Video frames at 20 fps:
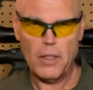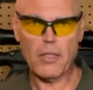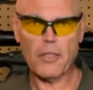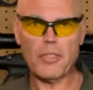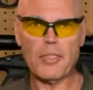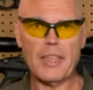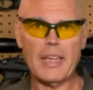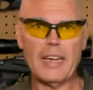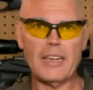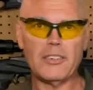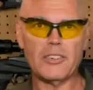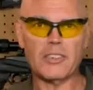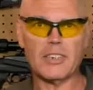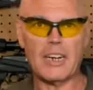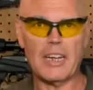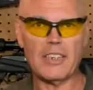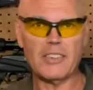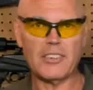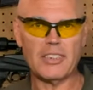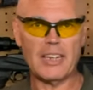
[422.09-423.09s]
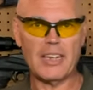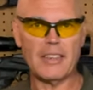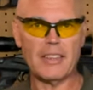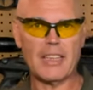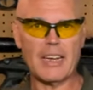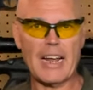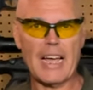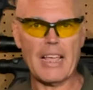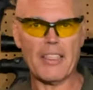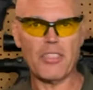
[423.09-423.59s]
of the things that I said
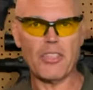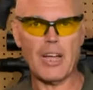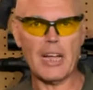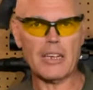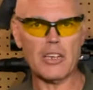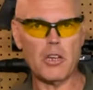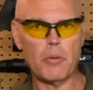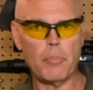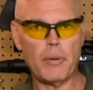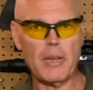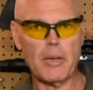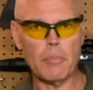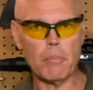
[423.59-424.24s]
that I thought could be